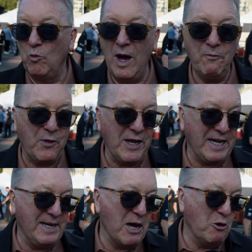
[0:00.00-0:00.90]
One thing
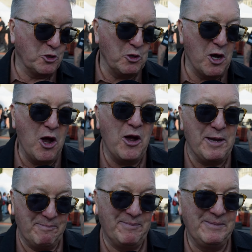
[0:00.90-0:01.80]
he knows who hurt
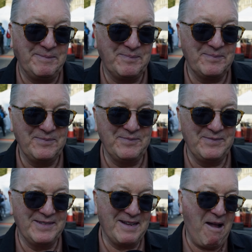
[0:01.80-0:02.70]
him.
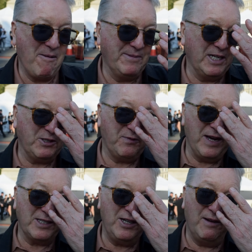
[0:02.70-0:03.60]
And that's the
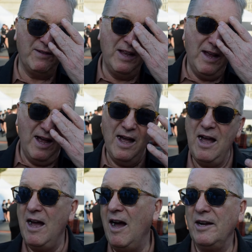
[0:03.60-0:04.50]
fact, Slam.
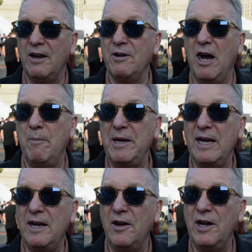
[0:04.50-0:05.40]
I don't know. I mean,
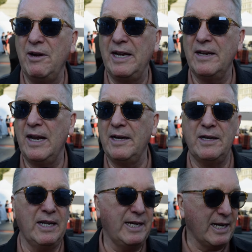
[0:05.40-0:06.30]
I know they
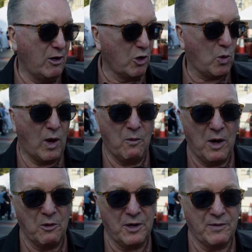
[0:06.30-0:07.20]
get on quite
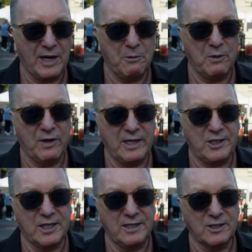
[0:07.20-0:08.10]
well, don't they, with
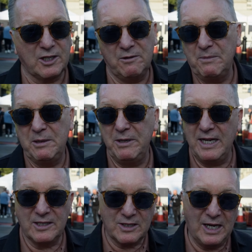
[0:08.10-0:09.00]
AJ? So maybe
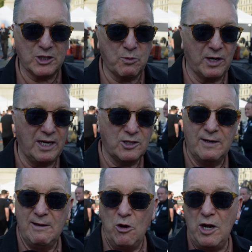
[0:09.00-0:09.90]
that's what it is.
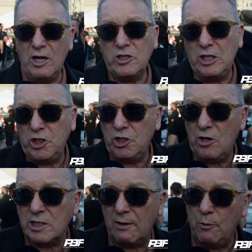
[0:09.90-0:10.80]
Who knows? That's his
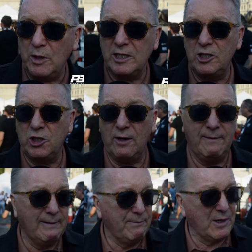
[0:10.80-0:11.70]
choice. Everybody's
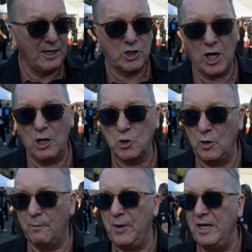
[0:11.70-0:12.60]
entitled
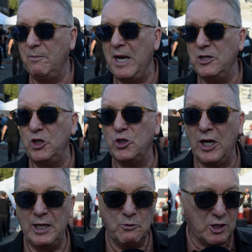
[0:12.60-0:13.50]
to an opinion. But as you
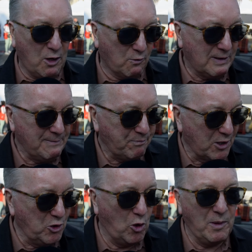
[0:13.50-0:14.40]
said himself,
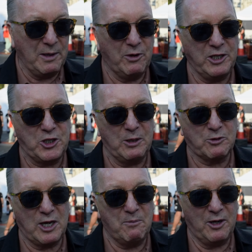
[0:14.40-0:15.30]
normally when he
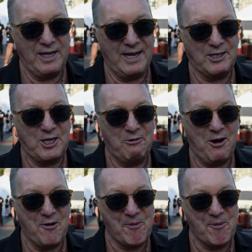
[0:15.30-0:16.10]
tips somebody, he gets it wrong.